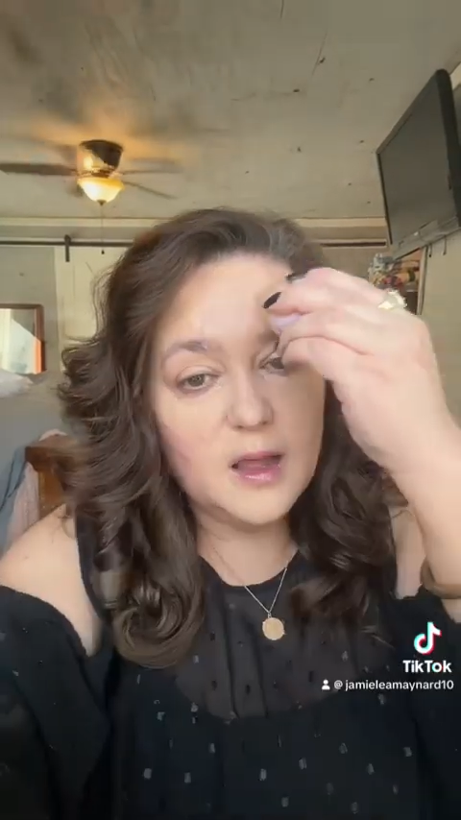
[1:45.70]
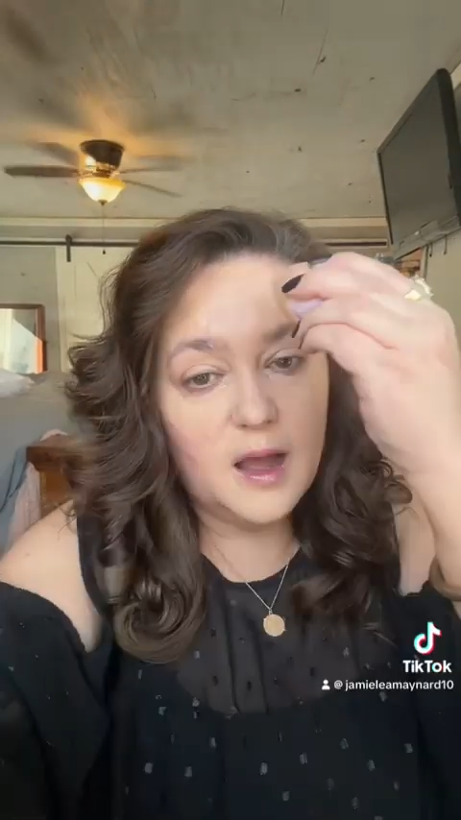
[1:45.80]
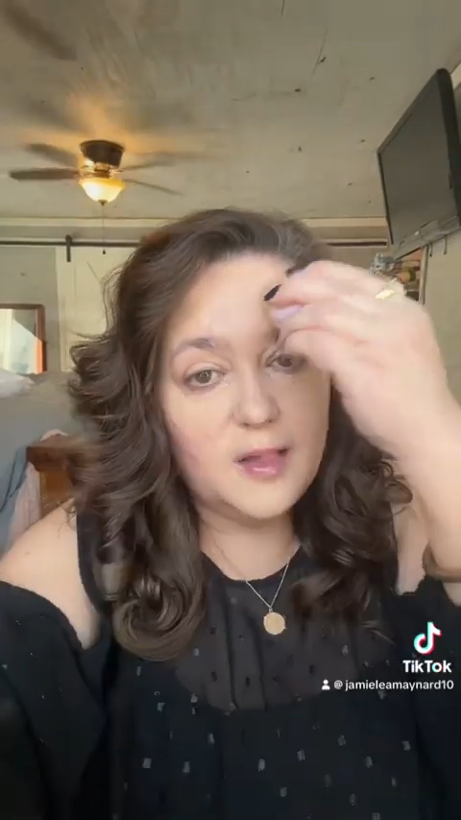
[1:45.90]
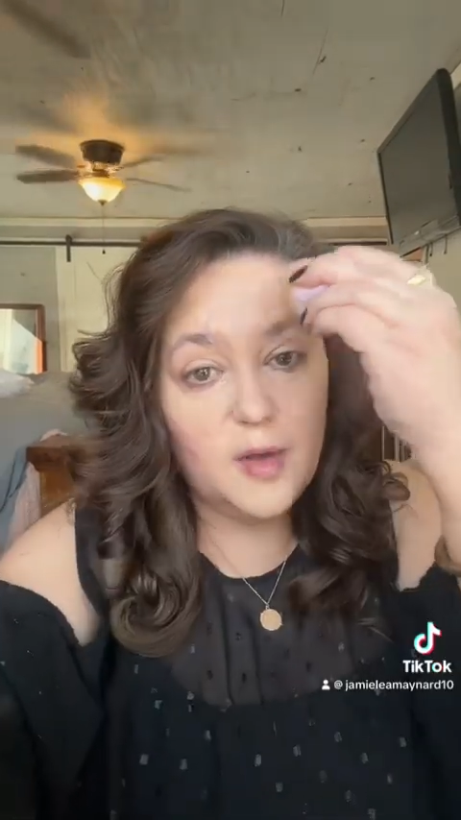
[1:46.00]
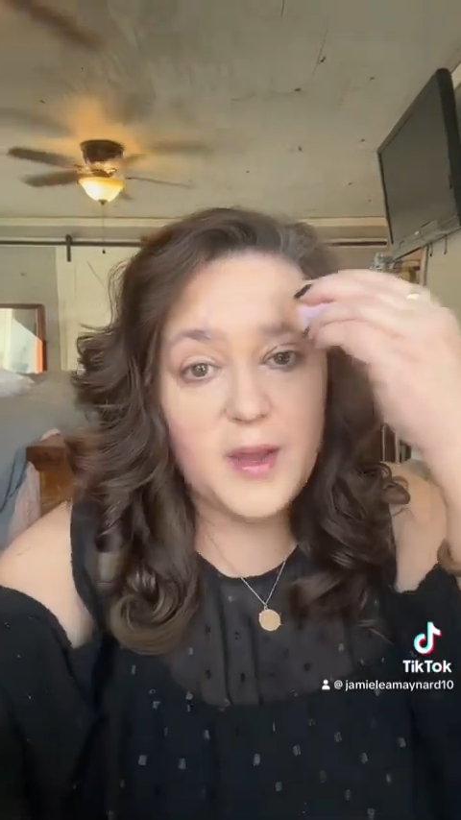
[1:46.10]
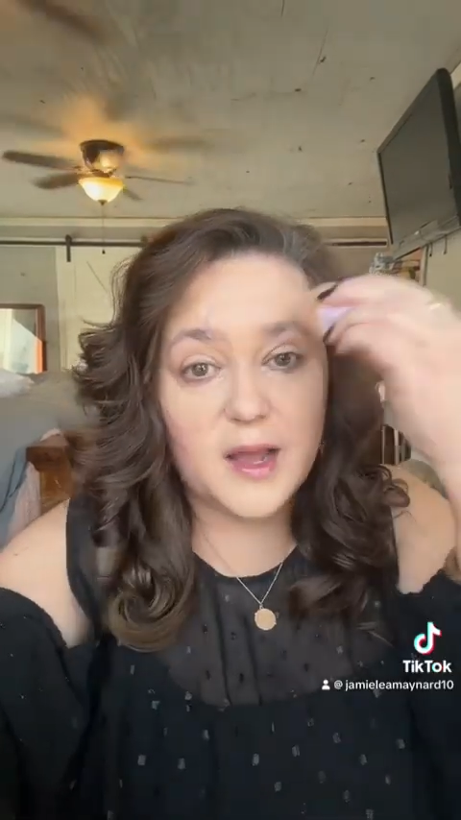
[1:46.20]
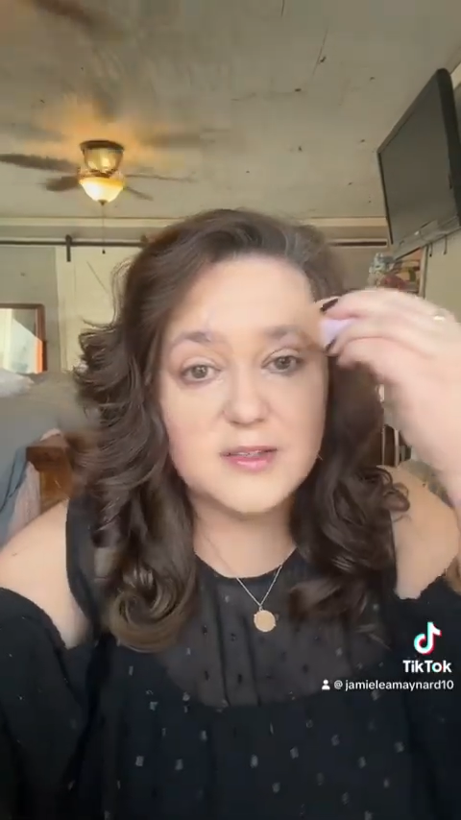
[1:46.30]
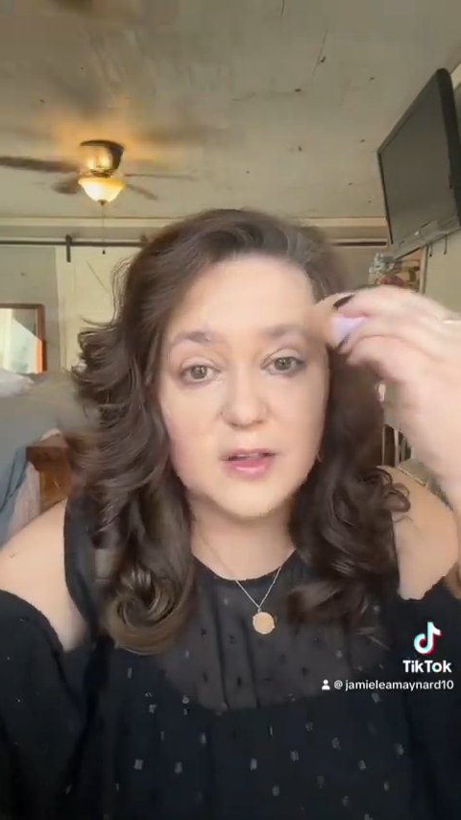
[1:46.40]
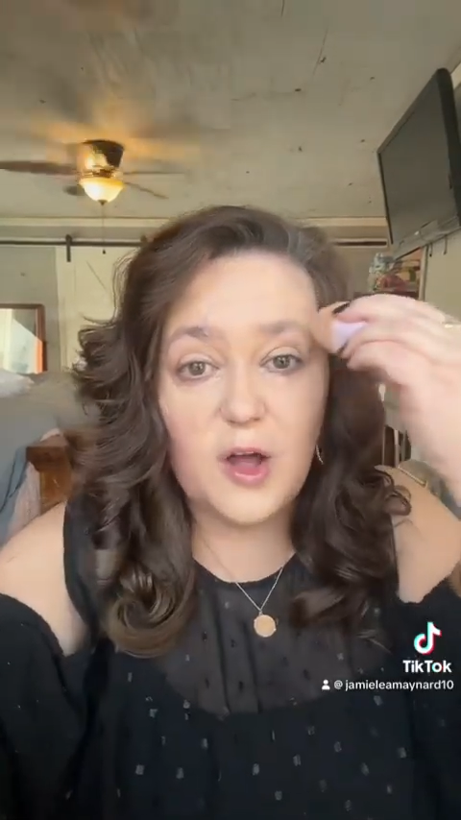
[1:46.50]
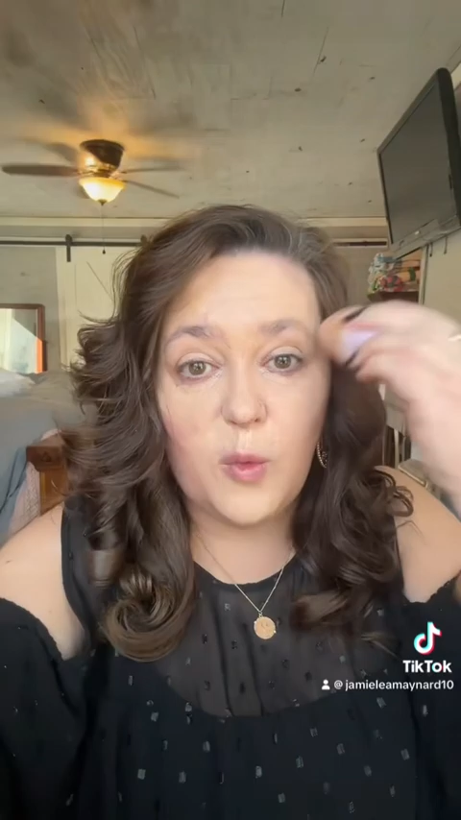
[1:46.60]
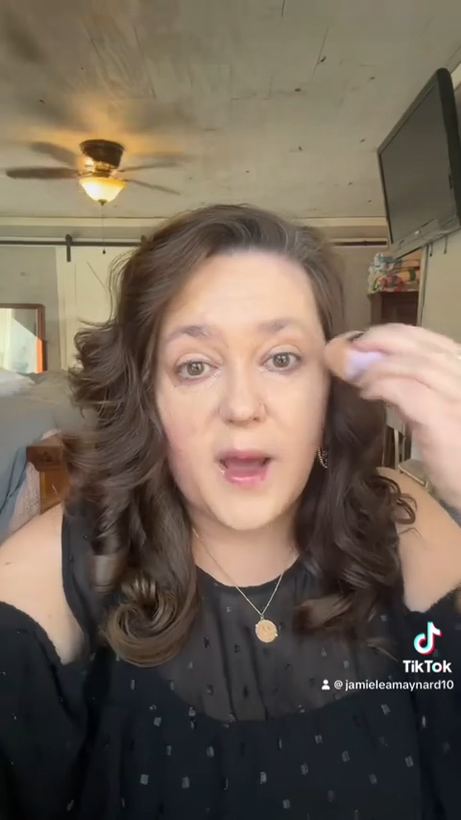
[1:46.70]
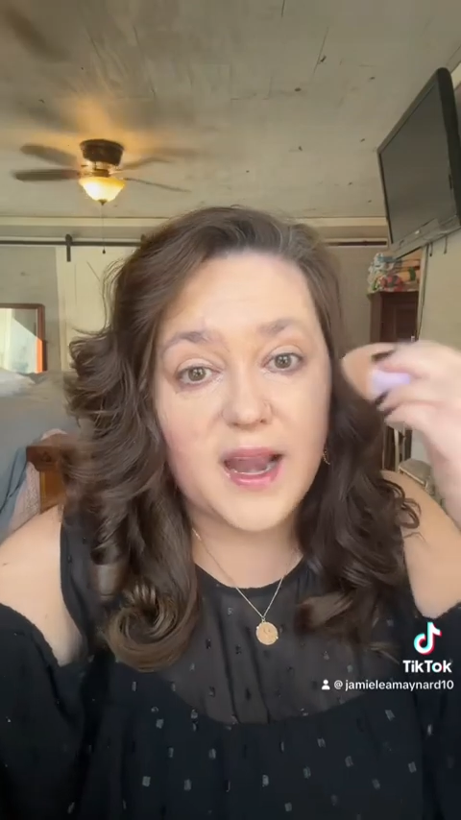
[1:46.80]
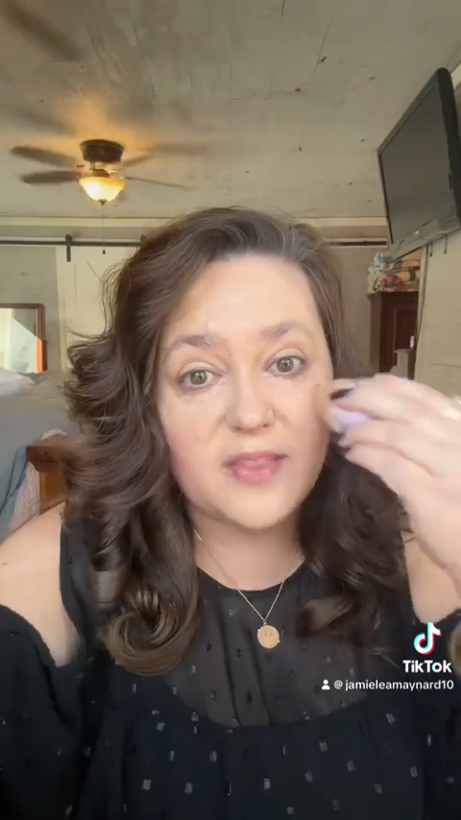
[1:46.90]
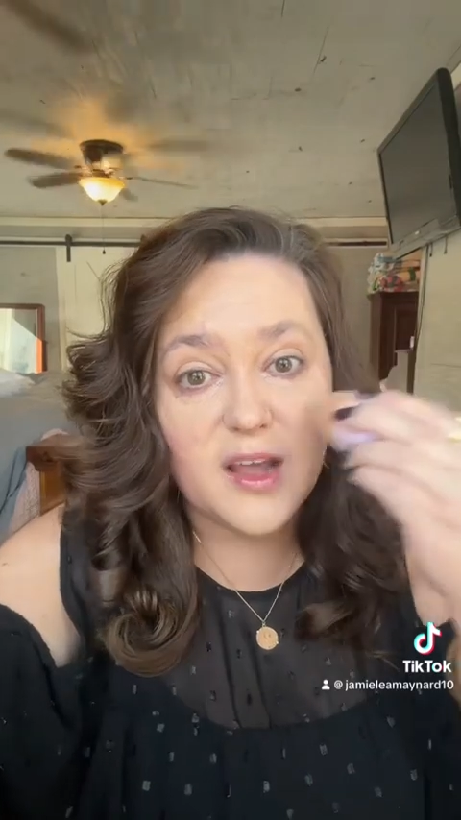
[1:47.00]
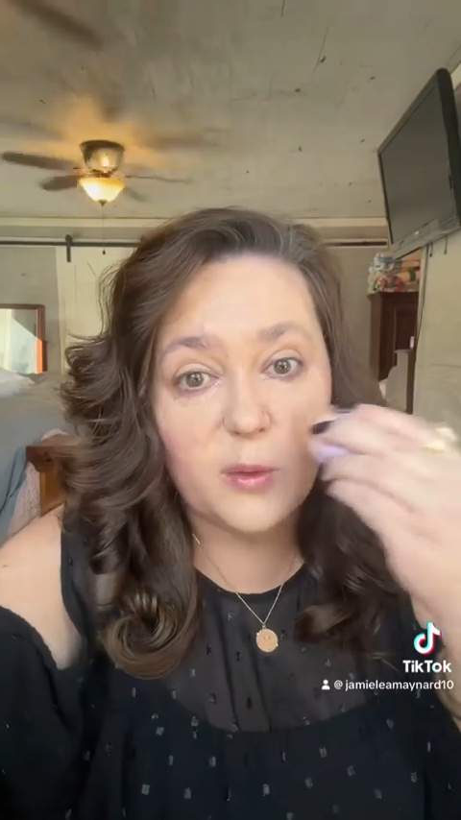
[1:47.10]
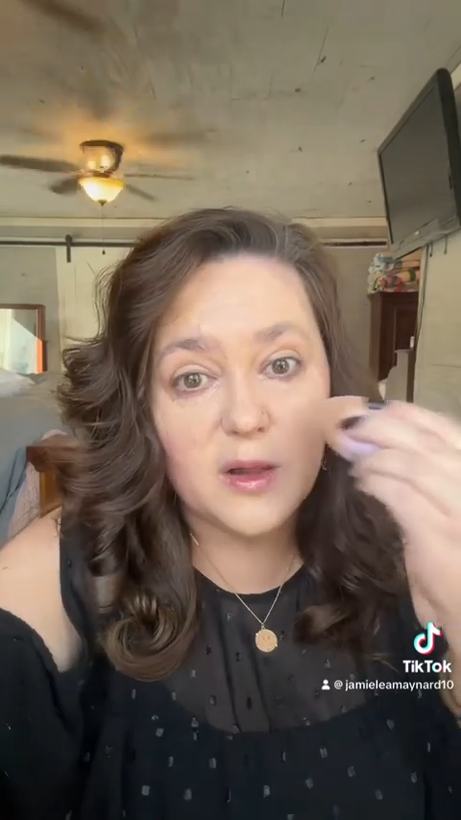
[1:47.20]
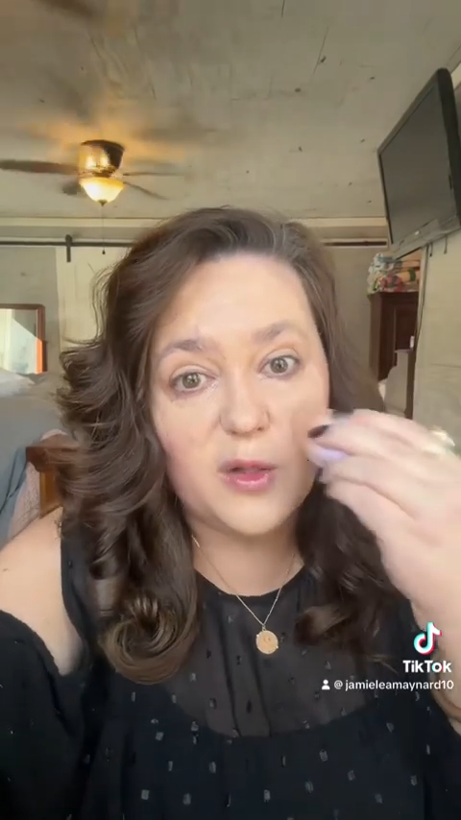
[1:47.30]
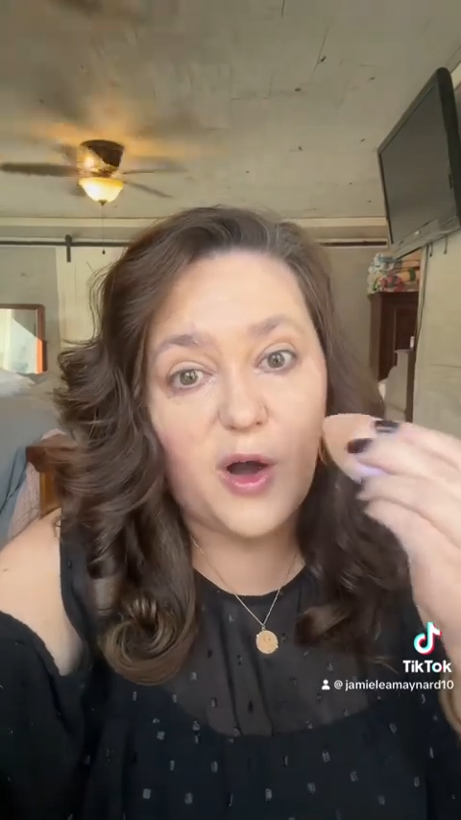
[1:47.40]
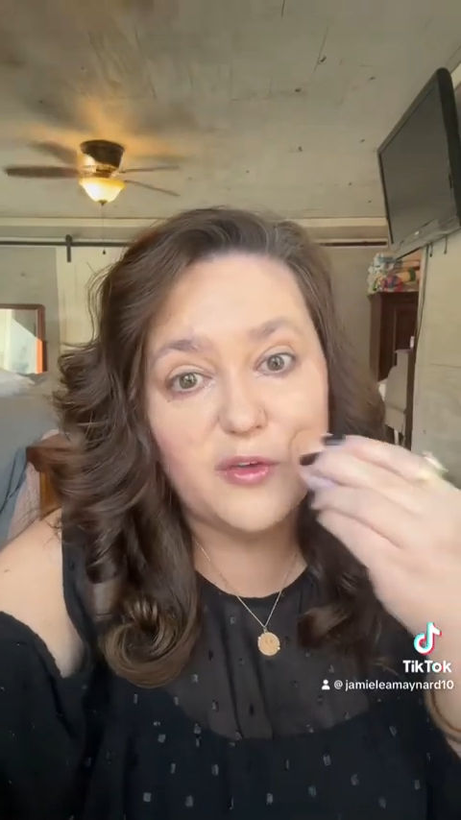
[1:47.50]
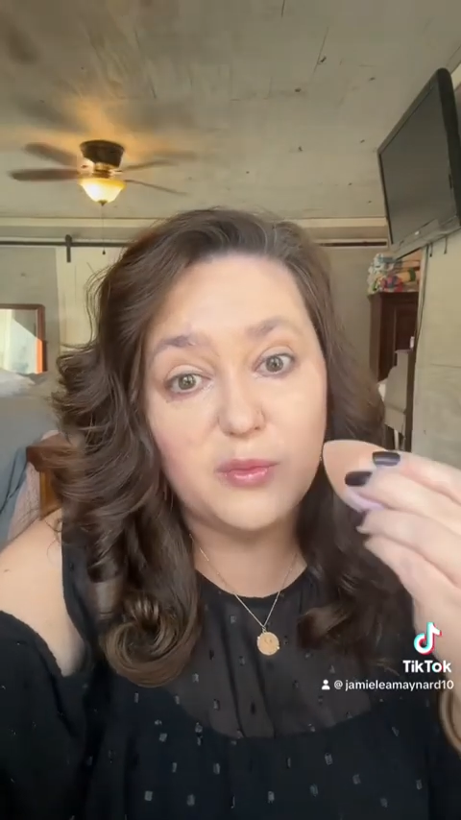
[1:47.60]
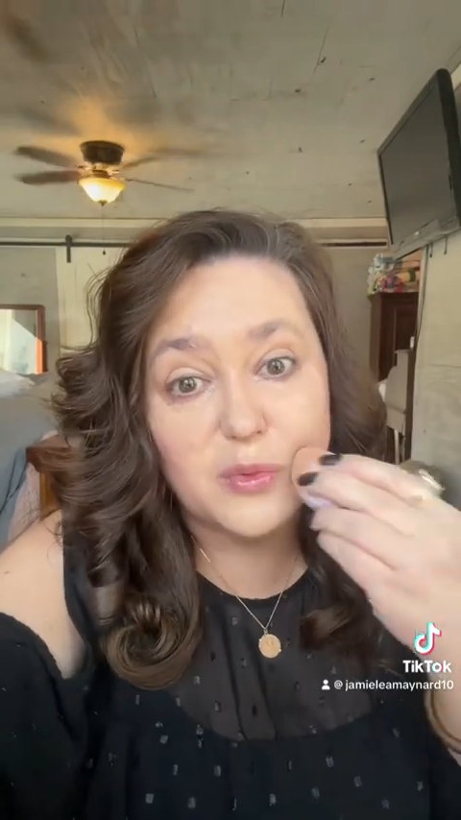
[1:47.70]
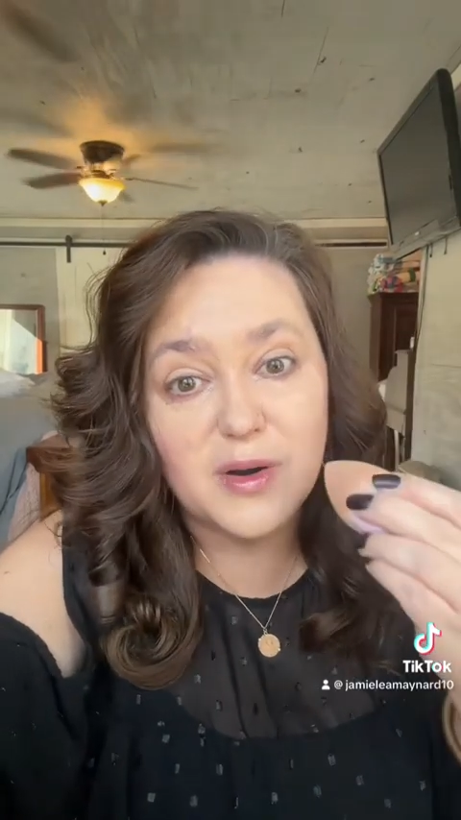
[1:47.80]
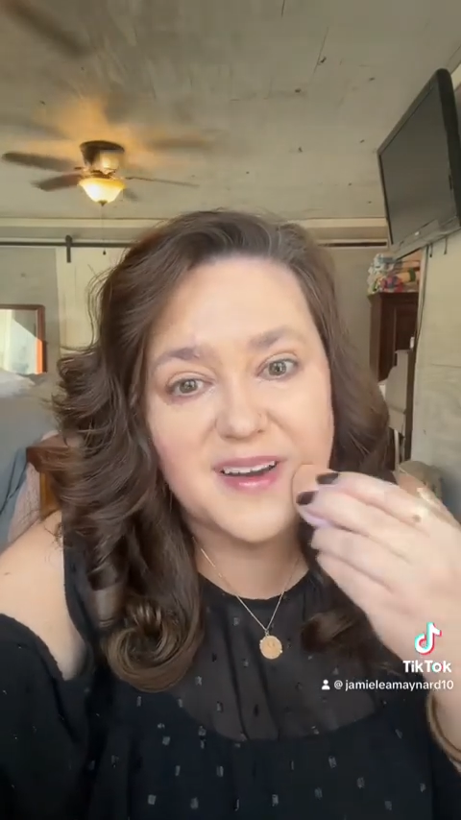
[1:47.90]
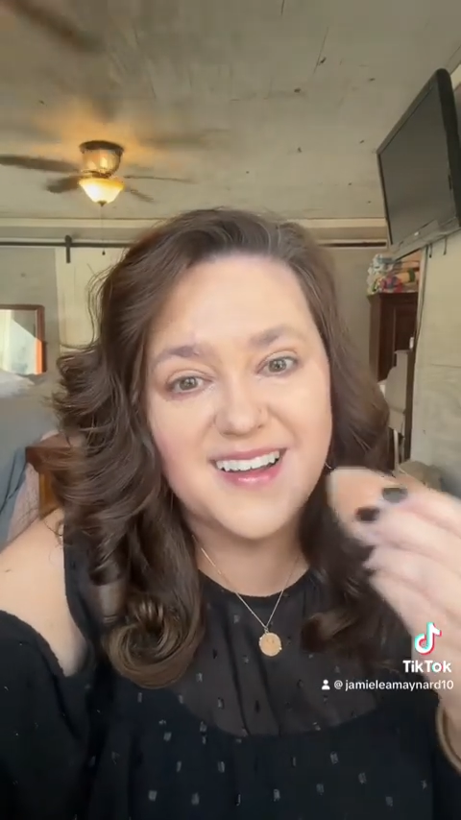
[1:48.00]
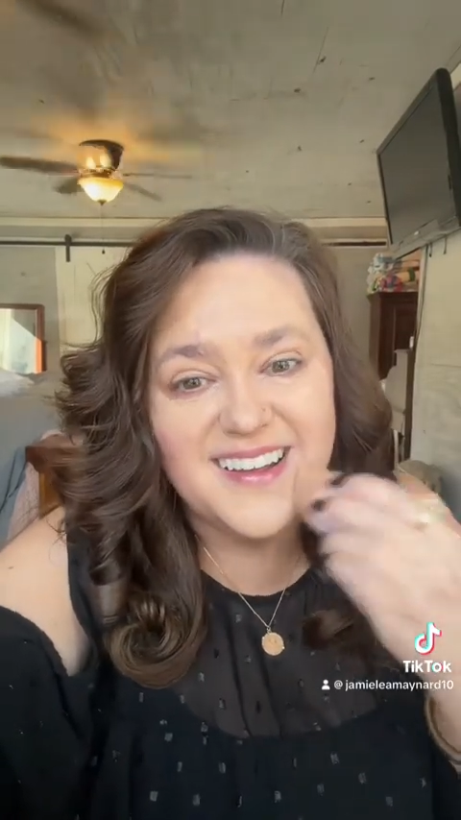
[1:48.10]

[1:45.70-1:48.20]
A little bit goes a long way, and I think I went a little overboard.